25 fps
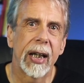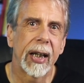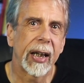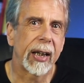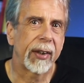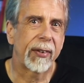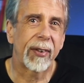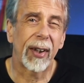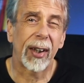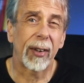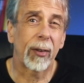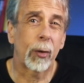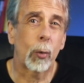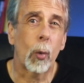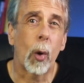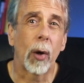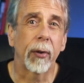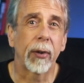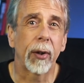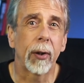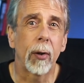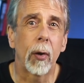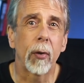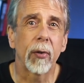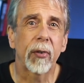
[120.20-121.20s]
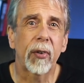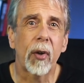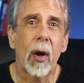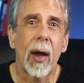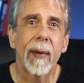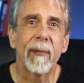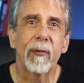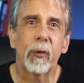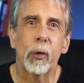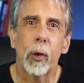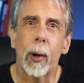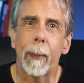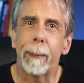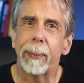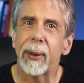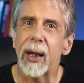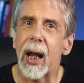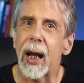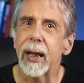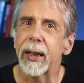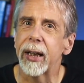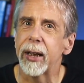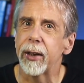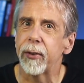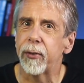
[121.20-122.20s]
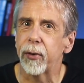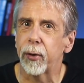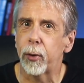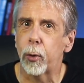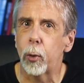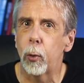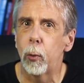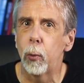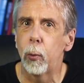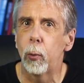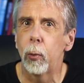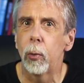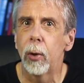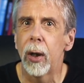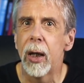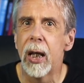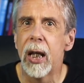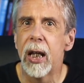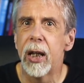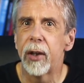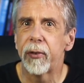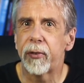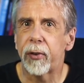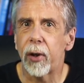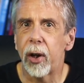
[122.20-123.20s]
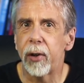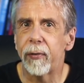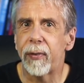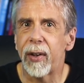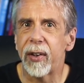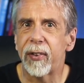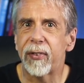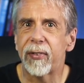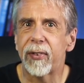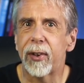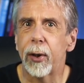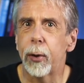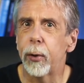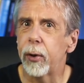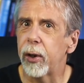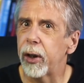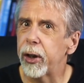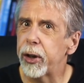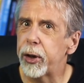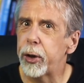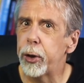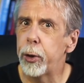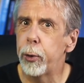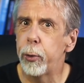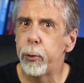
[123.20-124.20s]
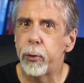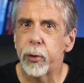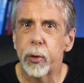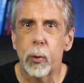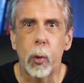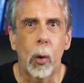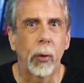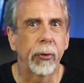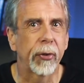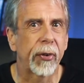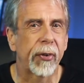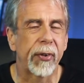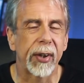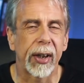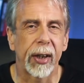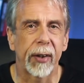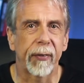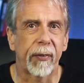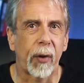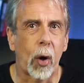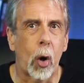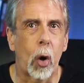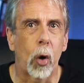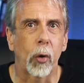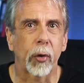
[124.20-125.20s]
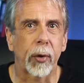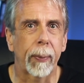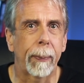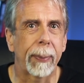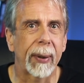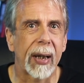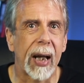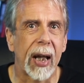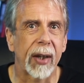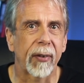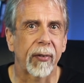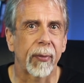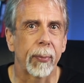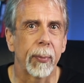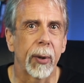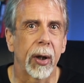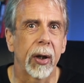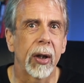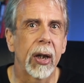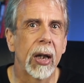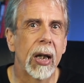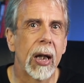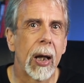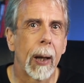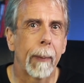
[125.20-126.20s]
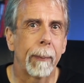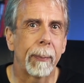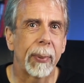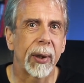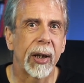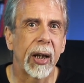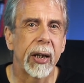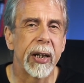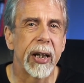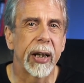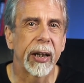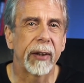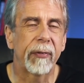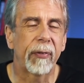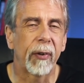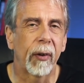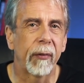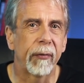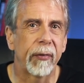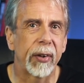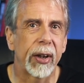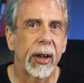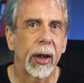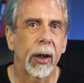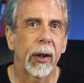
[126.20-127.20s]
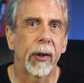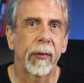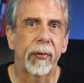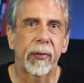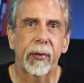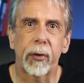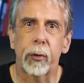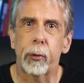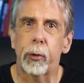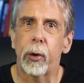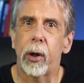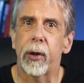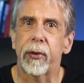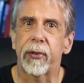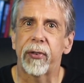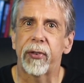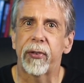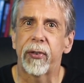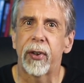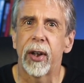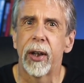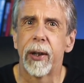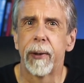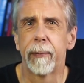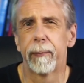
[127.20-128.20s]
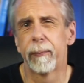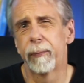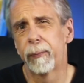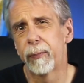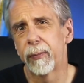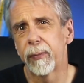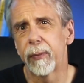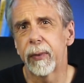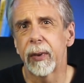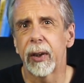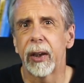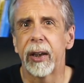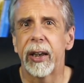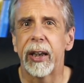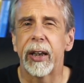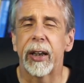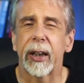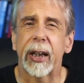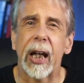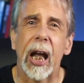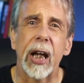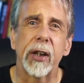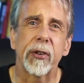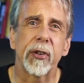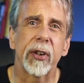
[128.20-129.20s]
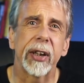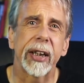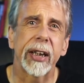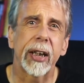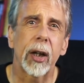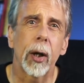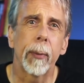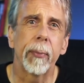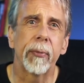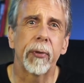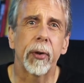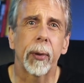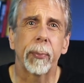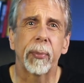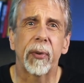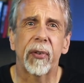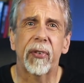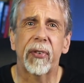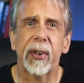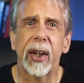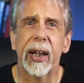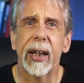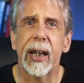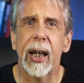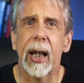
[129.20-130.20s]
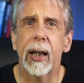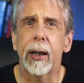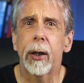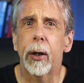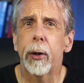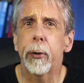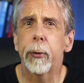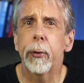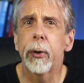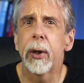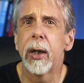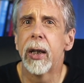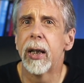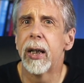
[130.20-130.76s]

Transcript: It takes quite a long time for a planet to cool, so there's still a huge quantity of hot plasma beneath the Earth's crust. It occasionally comes up to say hello,